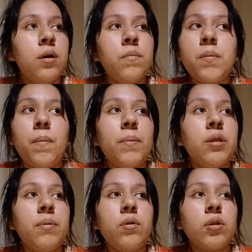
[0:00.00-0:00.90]
You put
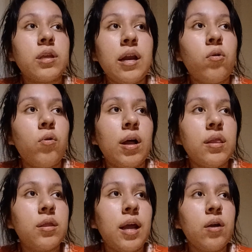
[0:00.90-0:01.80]
someone who Jellicle
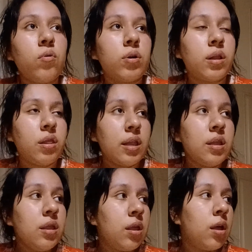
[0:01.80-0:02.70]
Jellicle does
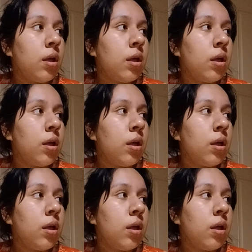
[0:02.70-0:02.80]
this?